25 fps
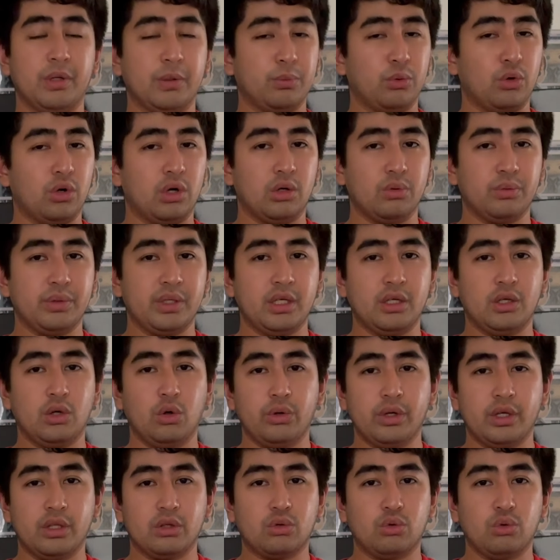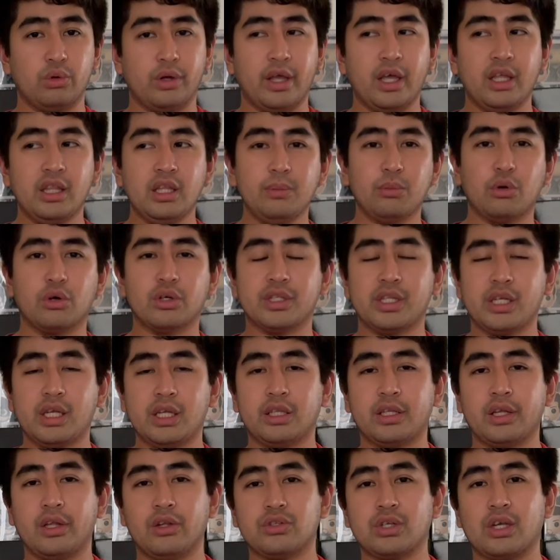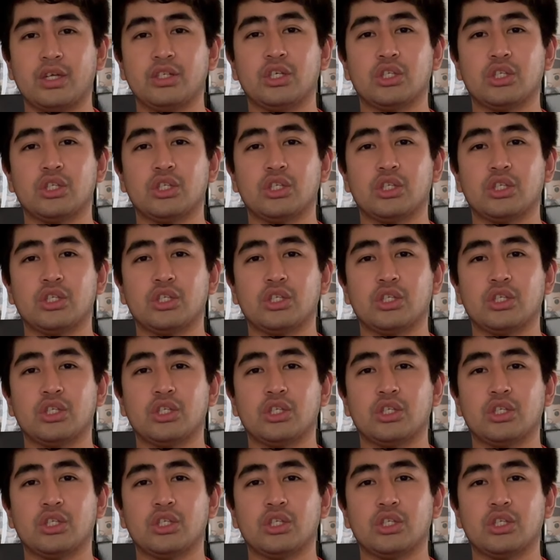before we go into any more details,